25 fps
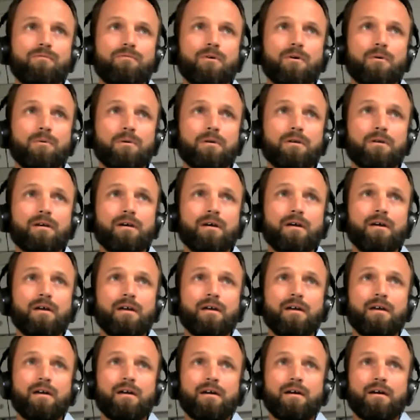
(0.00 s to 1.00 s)
forward.
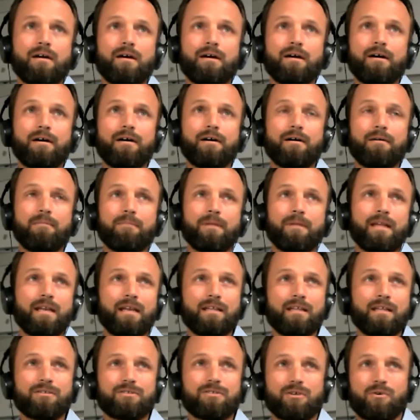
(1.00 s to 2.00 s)
Um, and
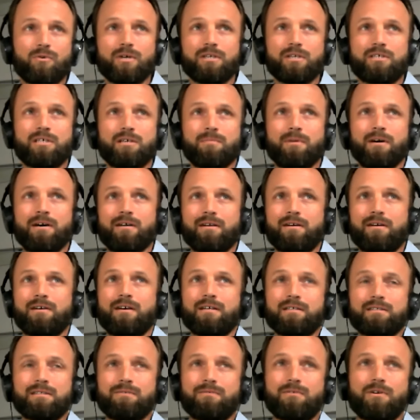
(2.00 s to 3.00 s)
then there's a question about
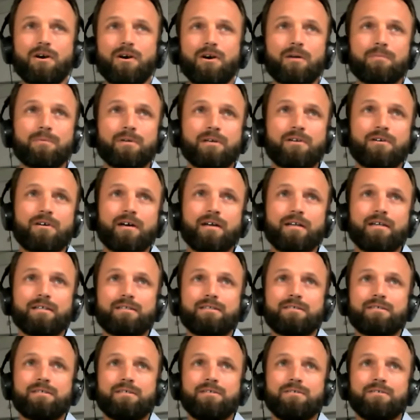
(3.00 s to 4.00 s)
cost of carbon
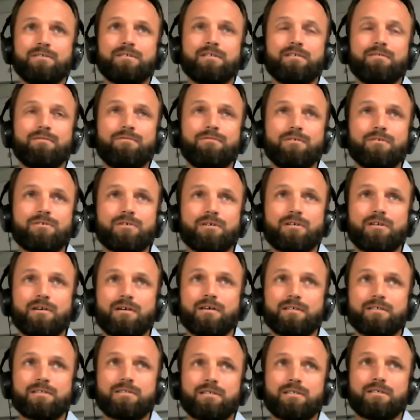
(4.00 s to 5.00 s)
credits used in future
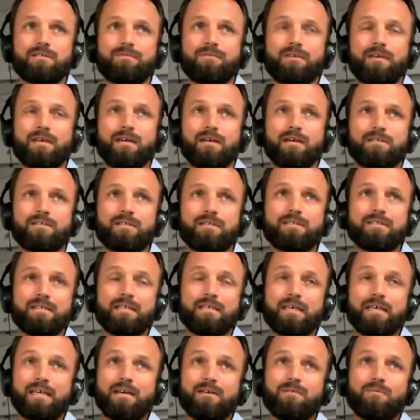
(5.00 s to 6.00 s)
cost justifications.
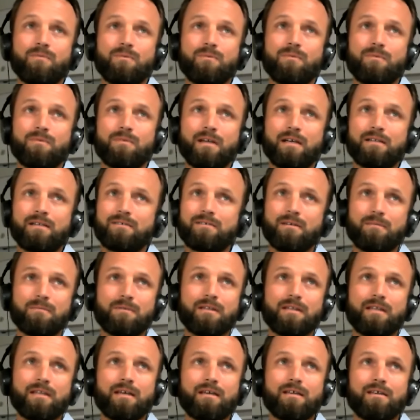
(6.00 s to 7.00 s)
And again, that's
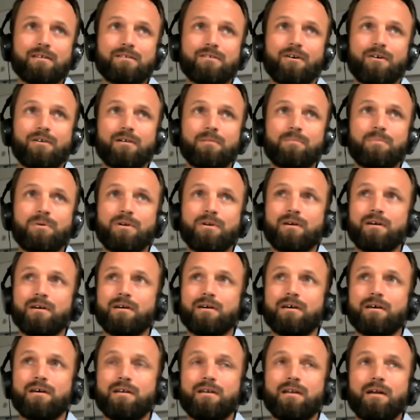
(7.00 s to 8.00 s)
something that it's hard to put
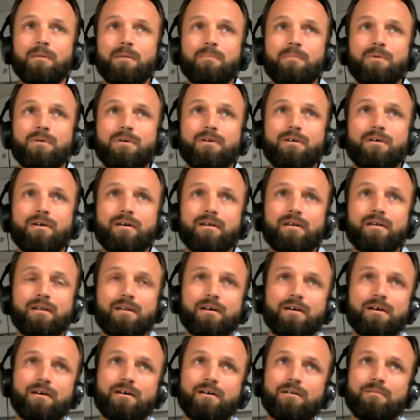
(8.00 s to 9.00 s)
a, a number on.
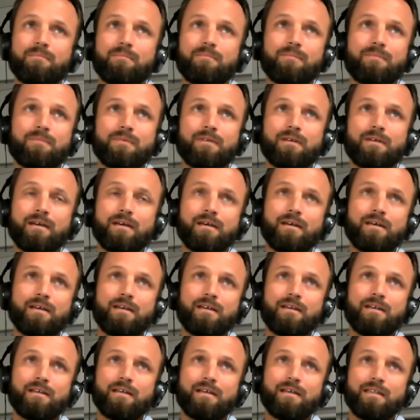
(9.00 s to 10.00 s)
Um,
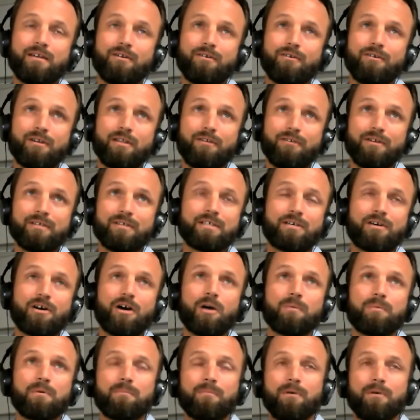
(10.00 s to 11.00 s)
it, there, there is a
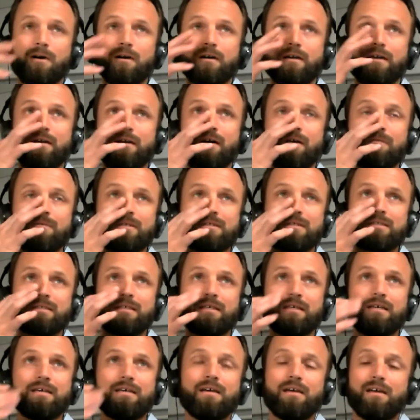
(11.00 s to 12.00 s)
carbon market,
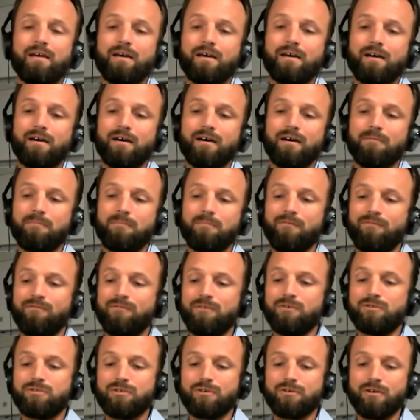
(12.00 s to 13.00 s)
obviously, um, but
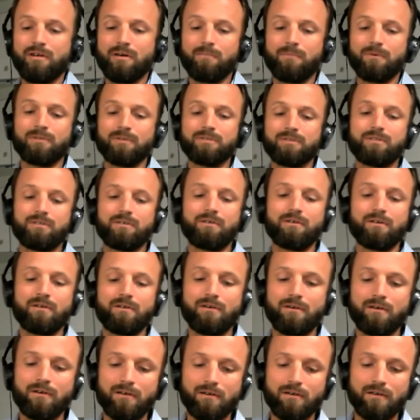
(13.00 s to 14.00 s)
future numbers
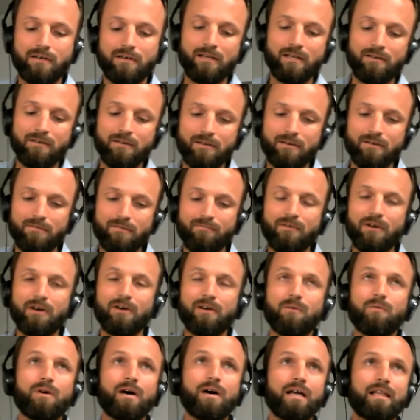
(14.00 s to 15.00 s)
are, are can you know
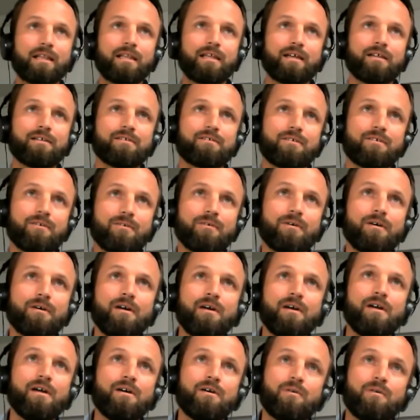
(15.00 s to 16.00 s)
vary widely. And so
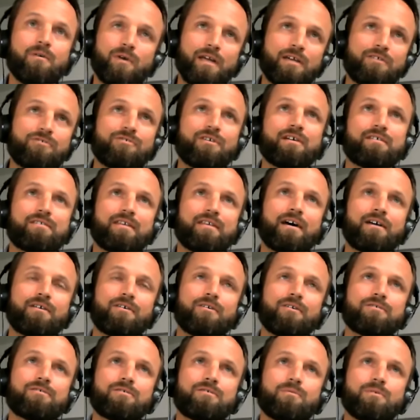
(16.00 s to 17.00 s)
we address that
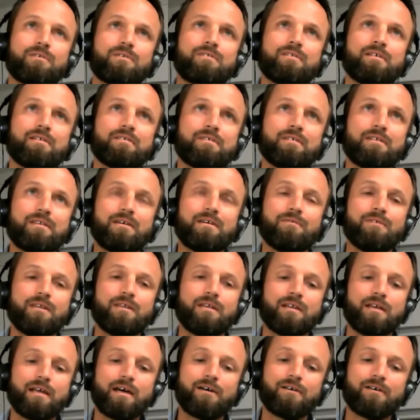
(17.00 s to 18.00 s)
also with
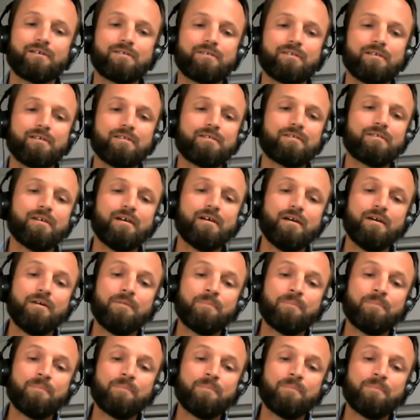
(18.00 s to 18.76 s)
sensitivity analysis,